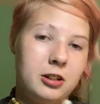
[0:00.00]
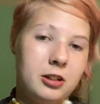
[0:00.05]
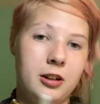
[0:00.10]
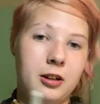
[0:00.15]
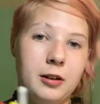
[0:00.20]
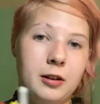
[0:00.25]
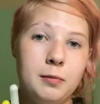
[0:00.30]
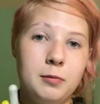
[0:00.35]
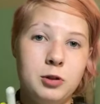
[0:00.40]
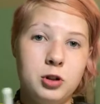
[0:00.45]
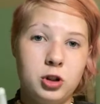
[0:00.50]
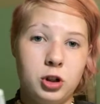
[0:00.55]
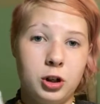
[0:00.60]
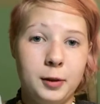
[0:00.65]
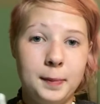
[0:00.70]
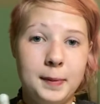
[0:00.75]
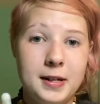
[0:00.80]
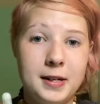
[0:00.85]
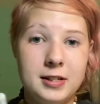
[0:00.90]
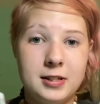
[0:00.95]

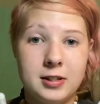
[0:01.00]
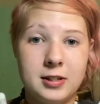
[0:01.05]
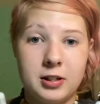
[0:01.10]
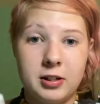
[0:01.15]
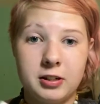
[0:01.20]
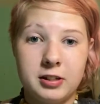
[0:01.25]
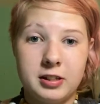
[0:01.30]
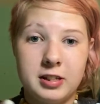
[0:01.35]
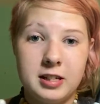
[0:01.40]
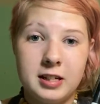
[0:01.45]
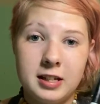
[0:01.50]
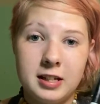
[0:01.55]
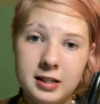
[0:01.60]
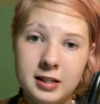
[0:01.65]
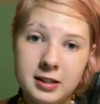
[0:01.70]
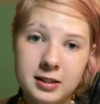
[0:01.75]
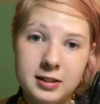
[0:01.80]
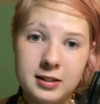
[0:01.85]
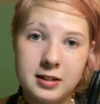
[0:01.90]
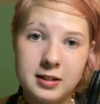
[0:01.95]
Sharpies are the
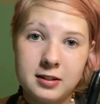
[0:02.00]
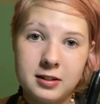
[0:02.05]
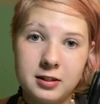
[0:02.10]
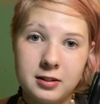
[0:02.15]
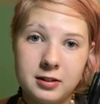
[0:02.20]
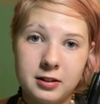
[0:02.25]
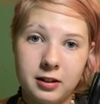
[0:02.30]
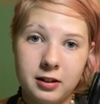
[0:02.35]
easiest